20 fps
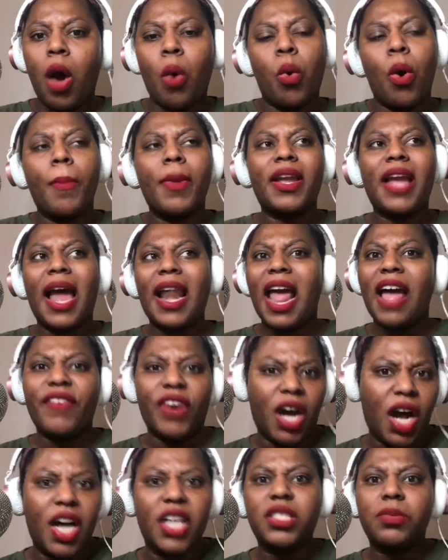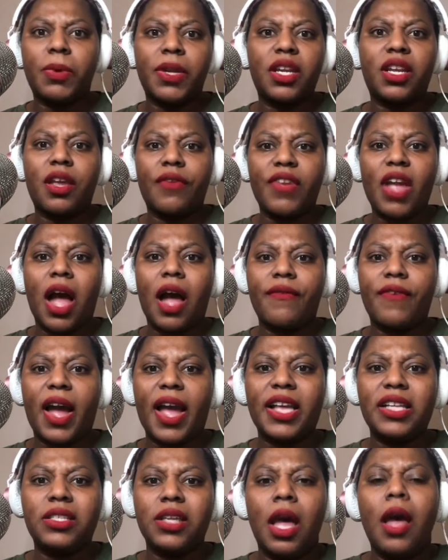A woman gotta have a husband to give y'all
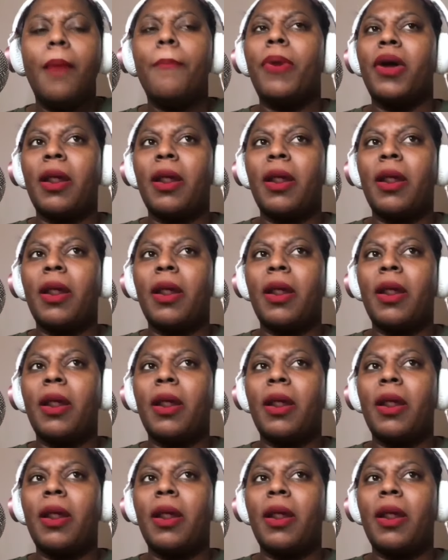advice,